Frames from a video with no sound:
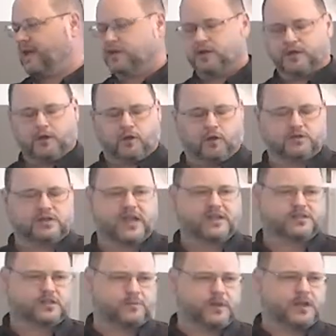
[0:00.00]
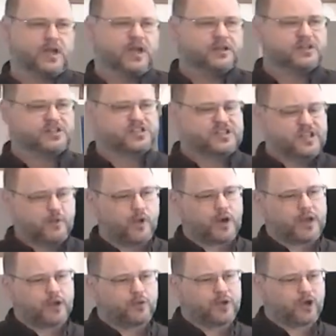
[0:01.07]
into the Old Testament to see what
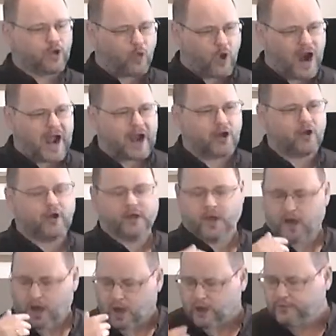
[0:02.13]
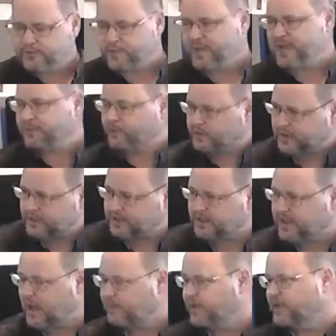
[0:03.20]
he required of the people that,
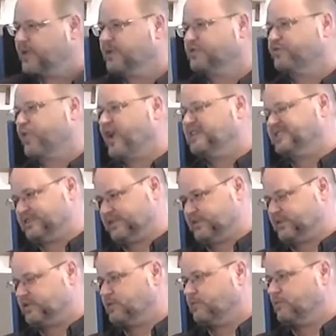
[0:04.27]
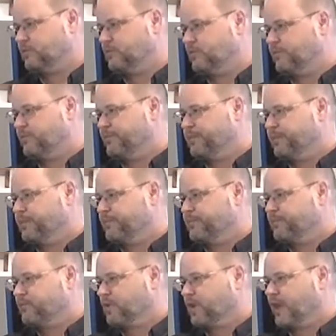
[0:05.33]
to come into his presence.
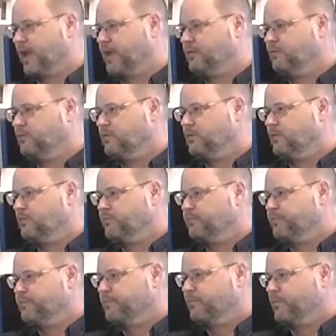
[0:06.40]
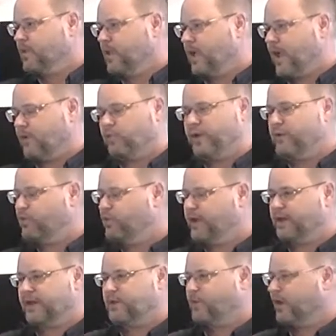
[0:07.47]
Okay? And we
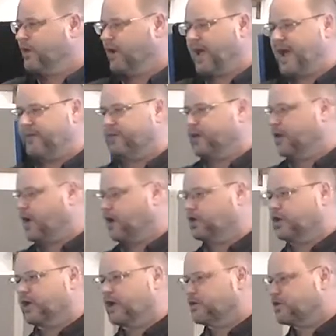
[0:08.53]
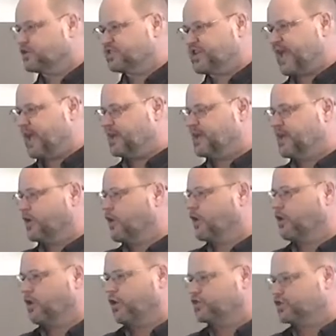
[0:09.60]
really, we don't have a, a, good understanding in
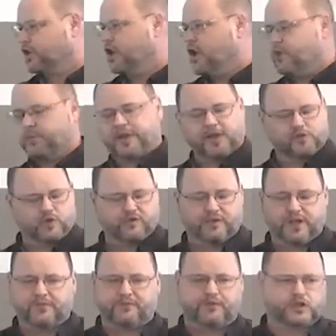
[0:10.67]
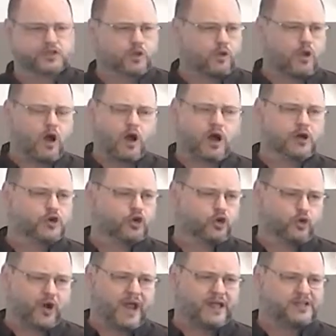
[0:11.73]
our culture because we've lived for so long under
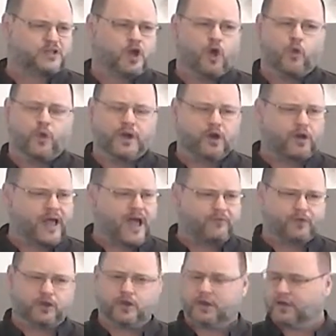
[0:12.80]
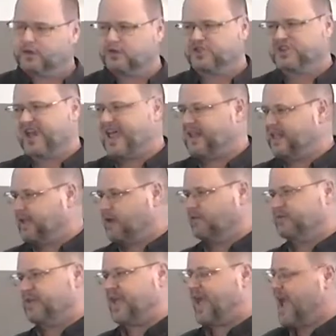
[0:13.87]
grace. We don't have a good understanding
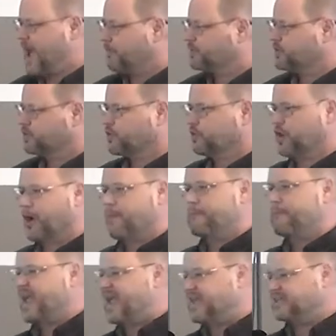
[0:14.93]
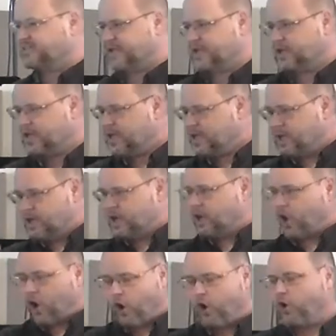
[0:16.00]
of the absolute amazing
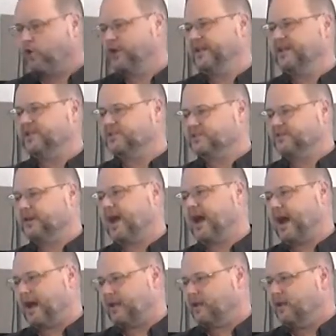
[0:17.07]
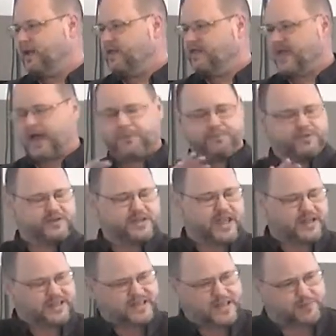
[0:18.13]
holiness of God that,
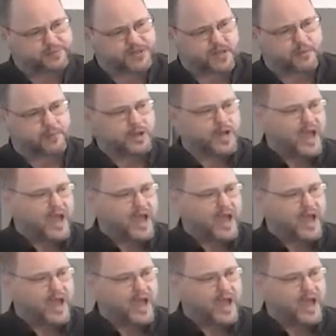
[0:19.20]
that keeps him